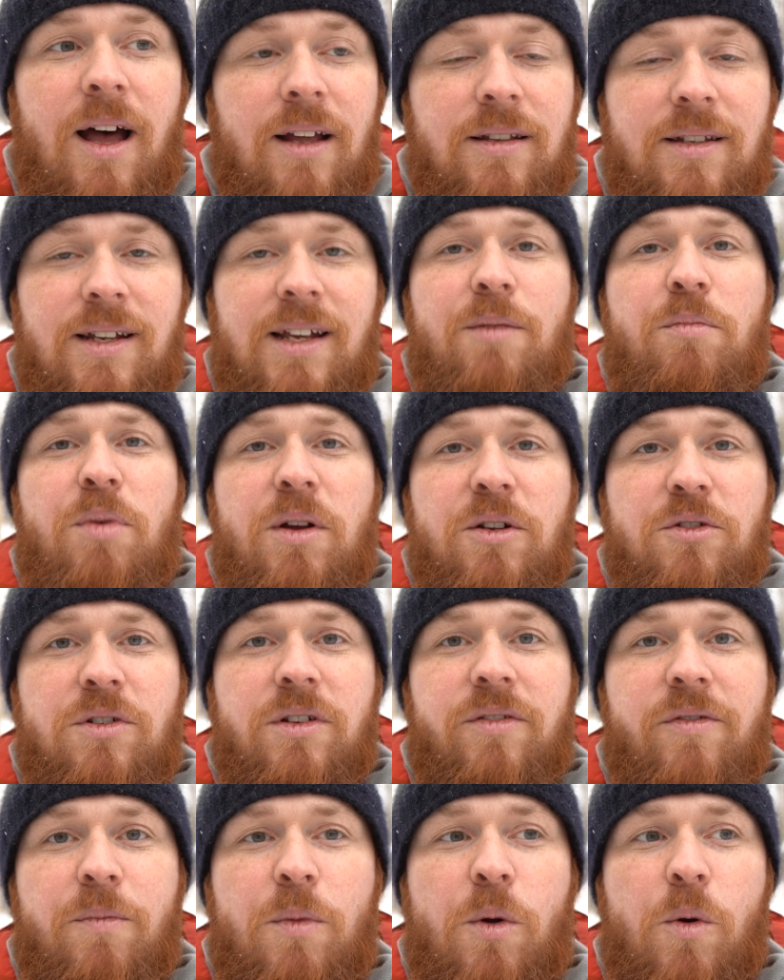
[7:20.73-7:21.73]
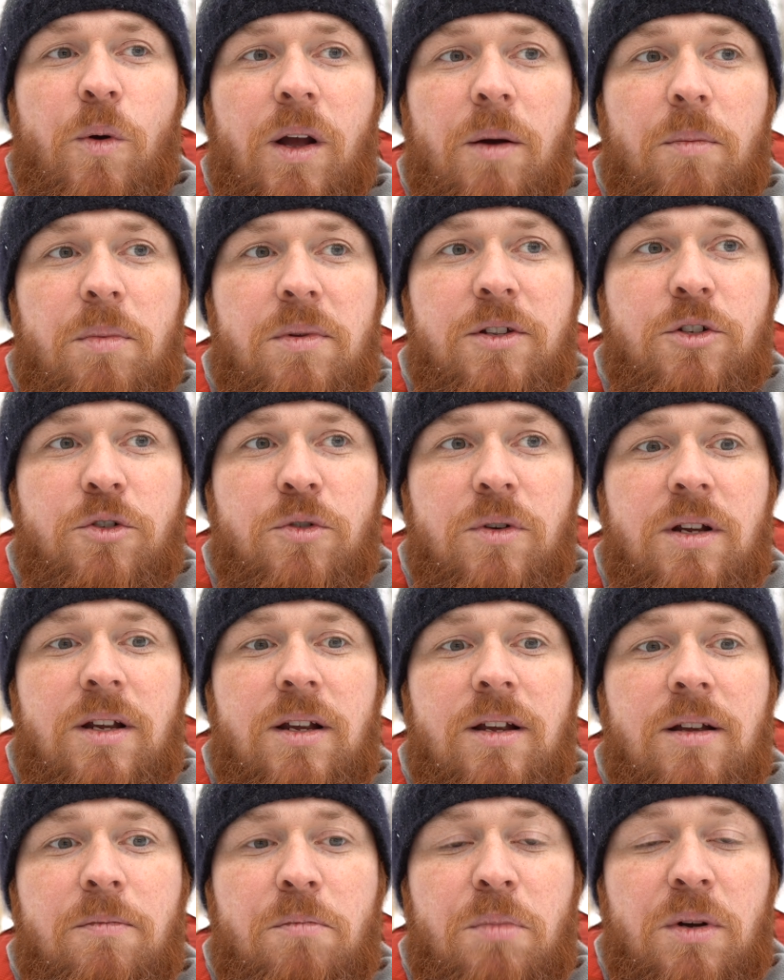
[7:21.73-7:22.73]
taking pictures of him going up in the
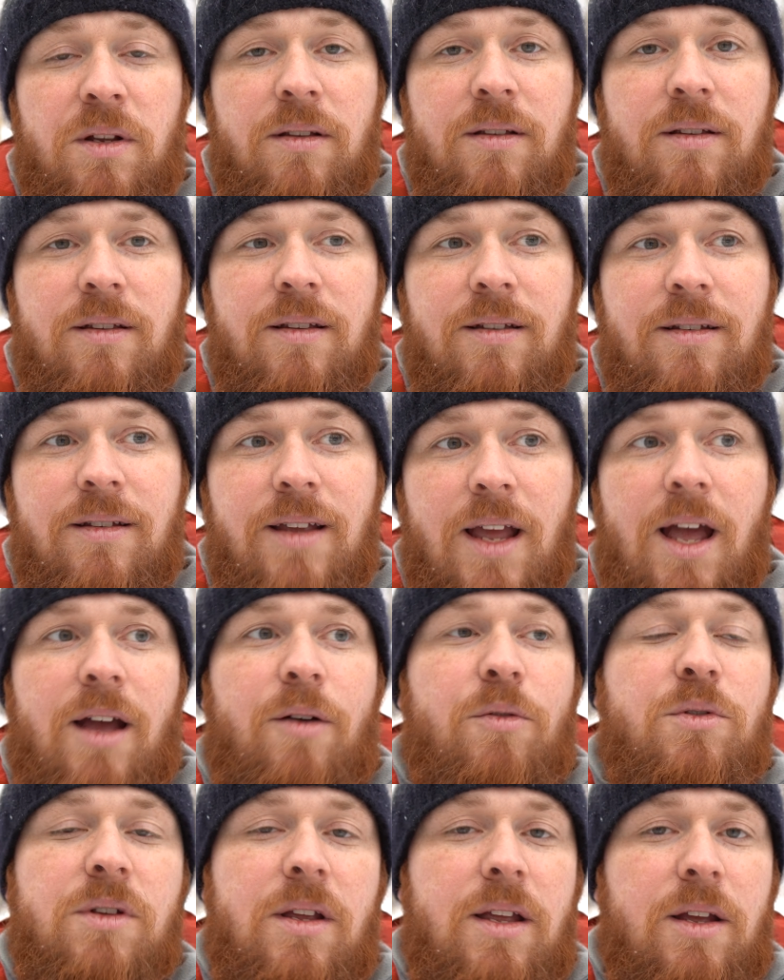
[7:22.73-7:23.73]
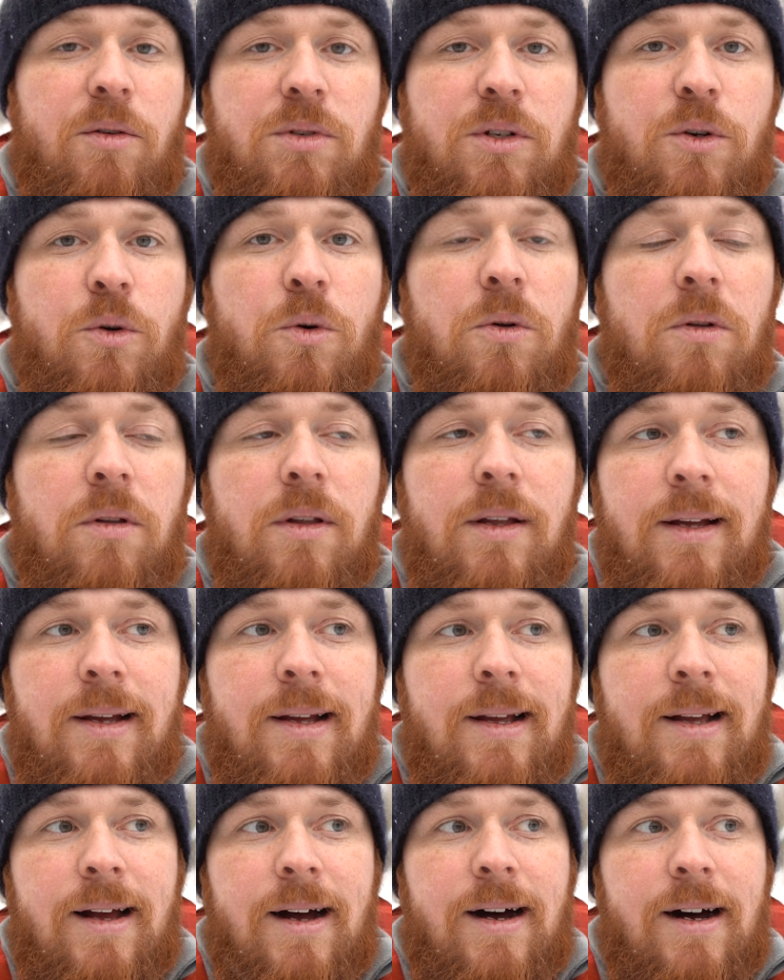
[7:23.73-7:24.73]
tree. But yeah, it was cool,
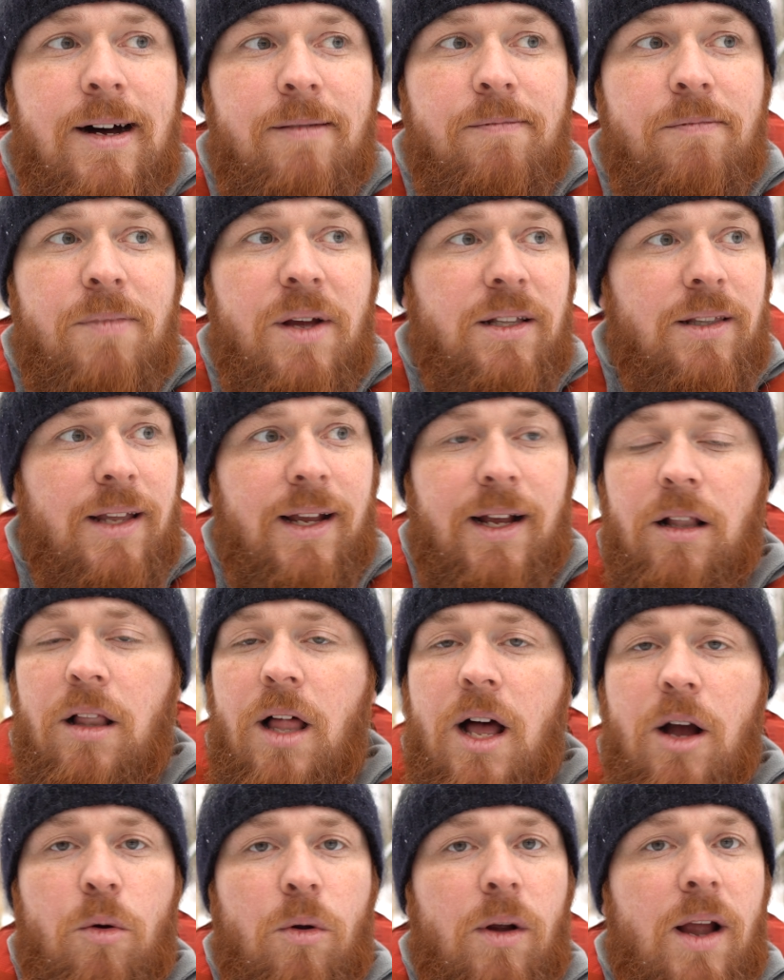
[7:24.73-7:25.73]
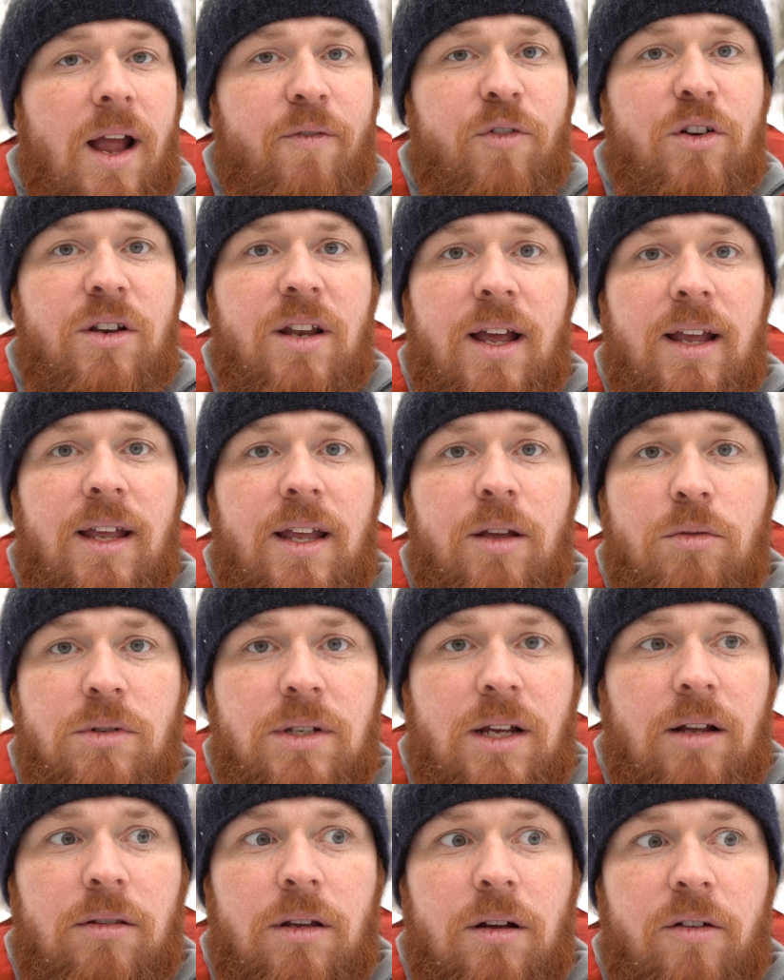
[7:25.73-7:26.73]
and like clockwork, every night he was
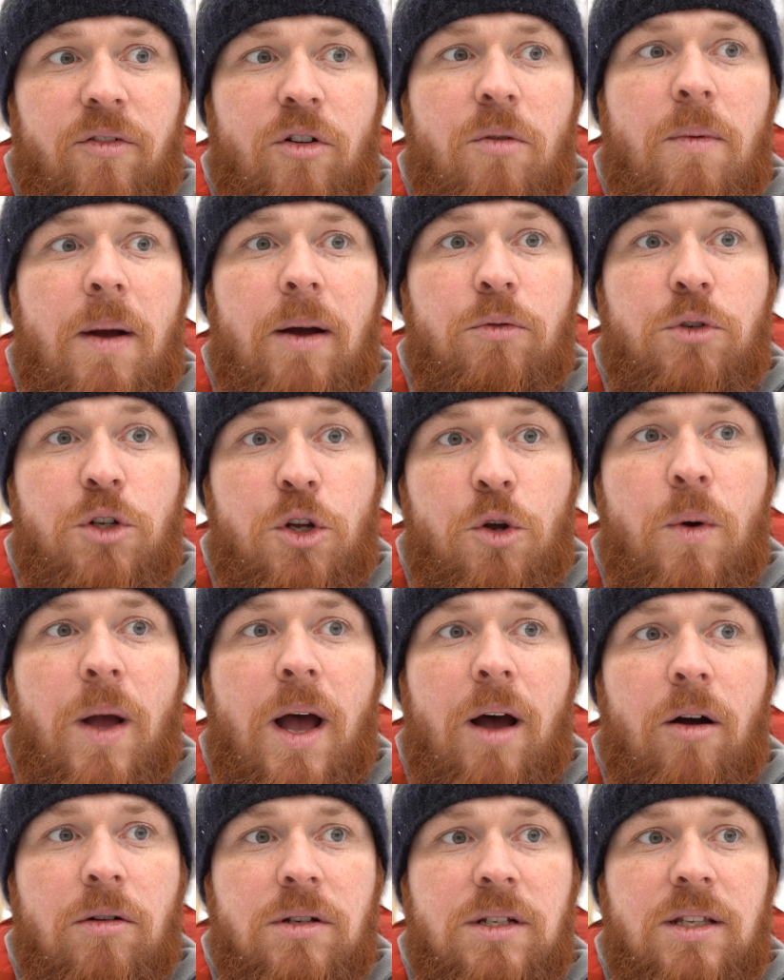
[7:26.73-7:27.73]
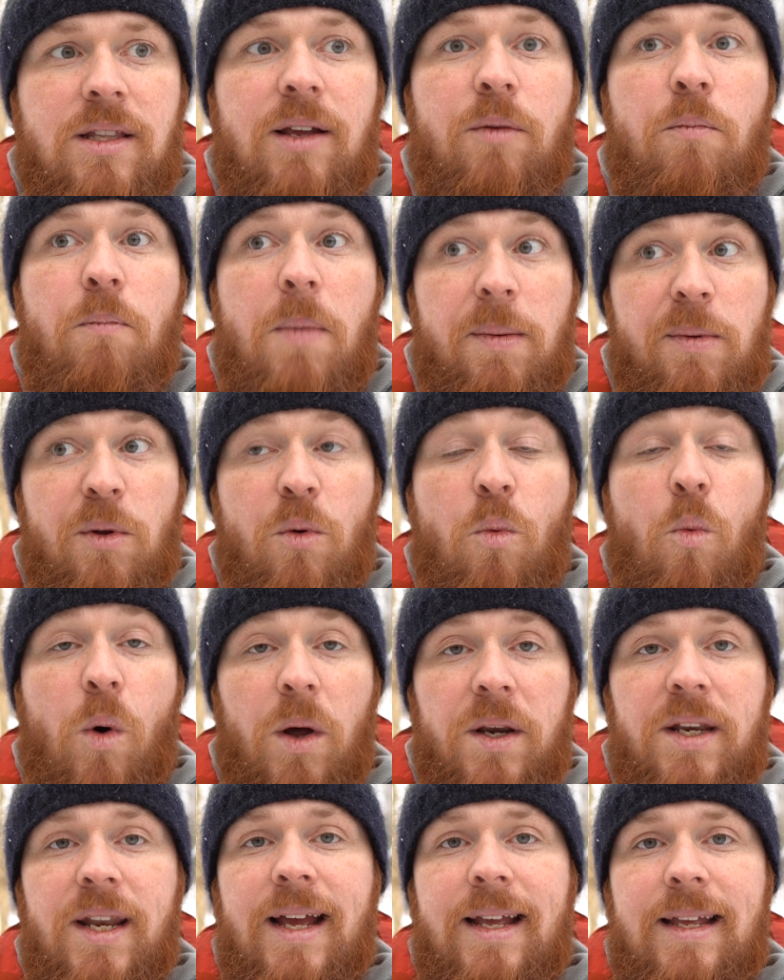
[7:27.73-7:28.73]
out there for about 2 hours. I think maybe
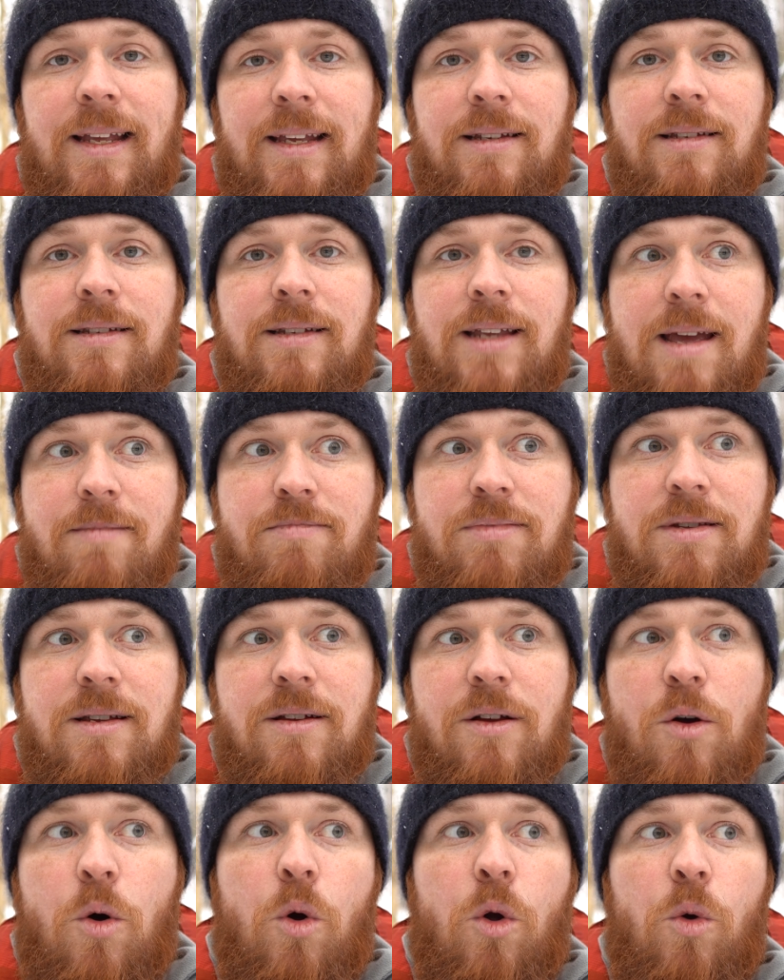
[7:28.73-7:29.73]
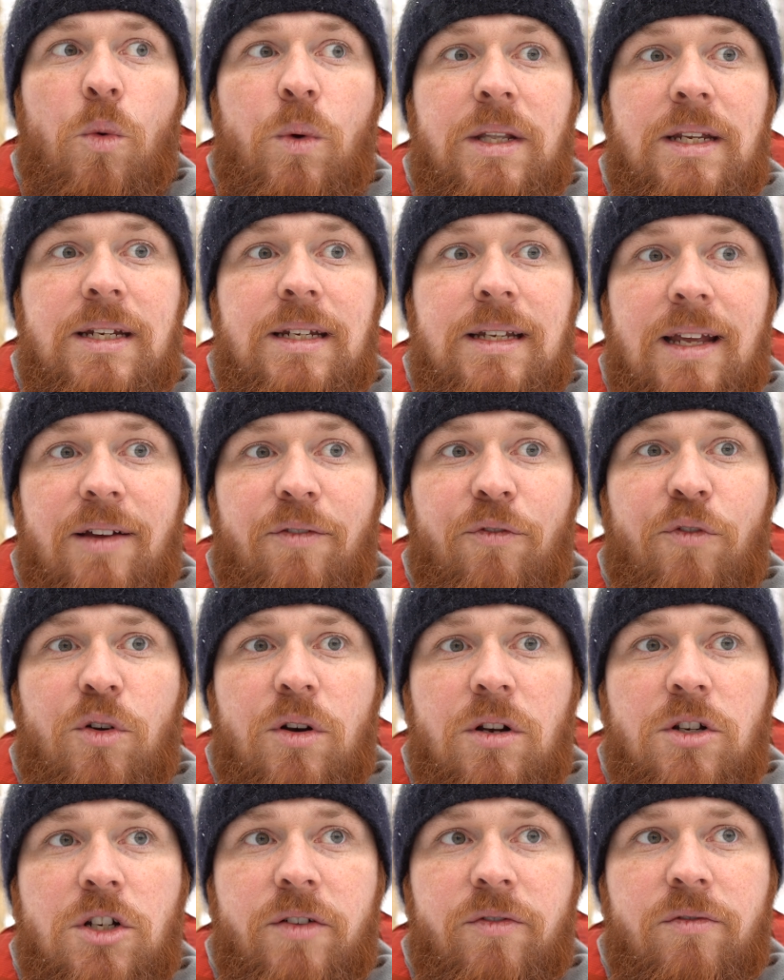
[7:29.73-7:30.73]
one night he skipped, or we didn't get
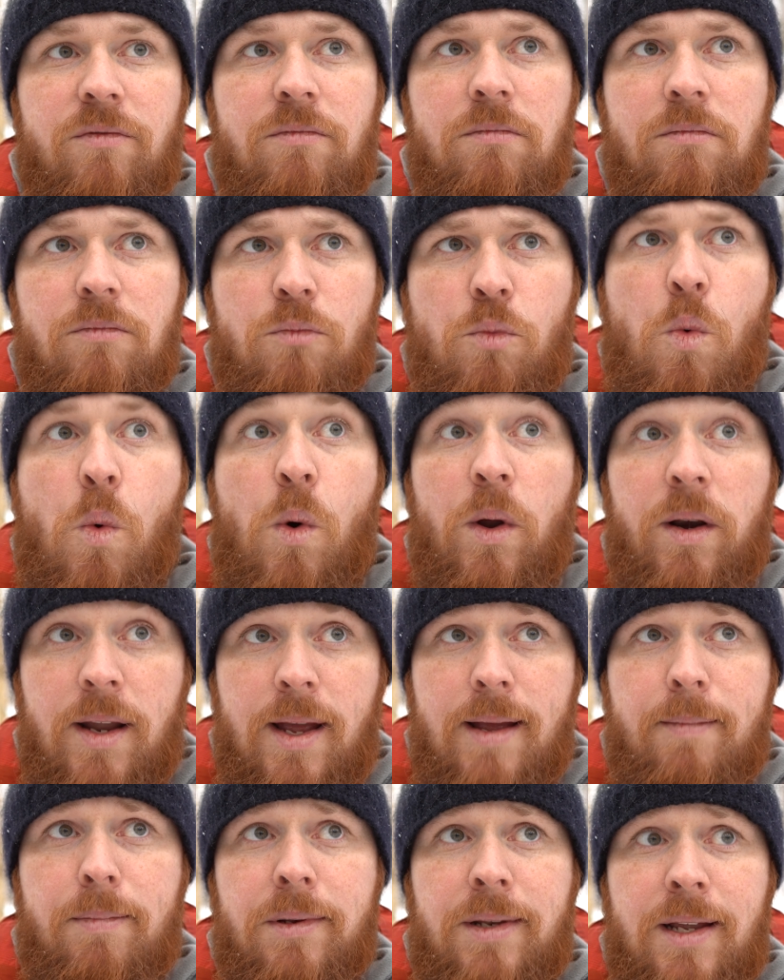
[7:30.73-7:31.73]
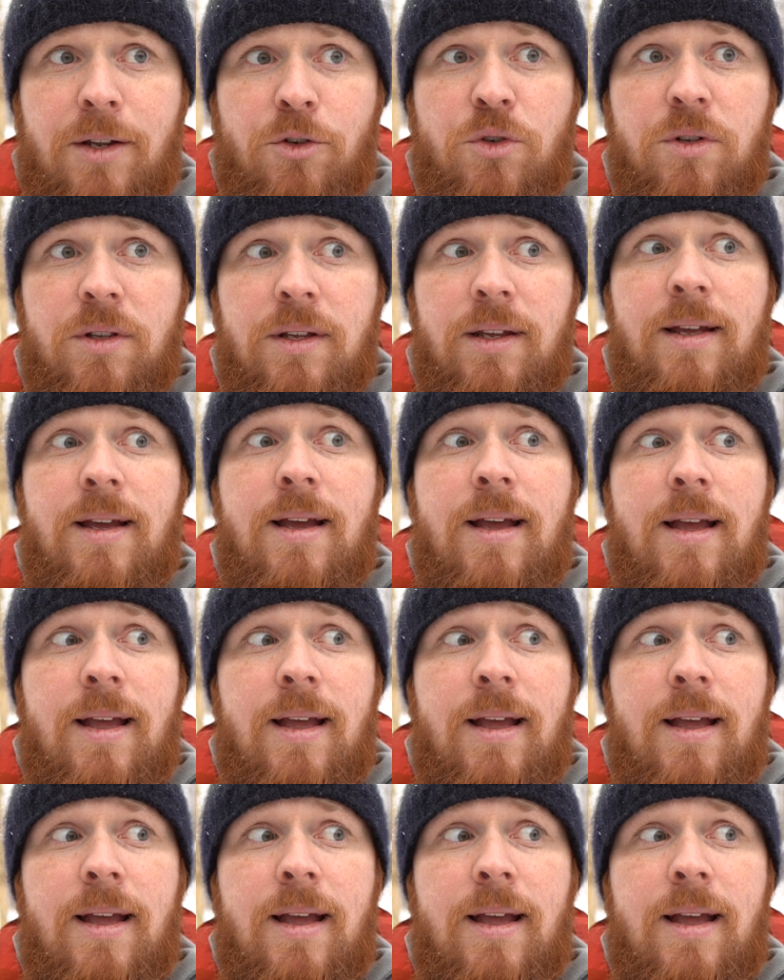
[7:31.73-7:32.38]
footage of him one night potentially,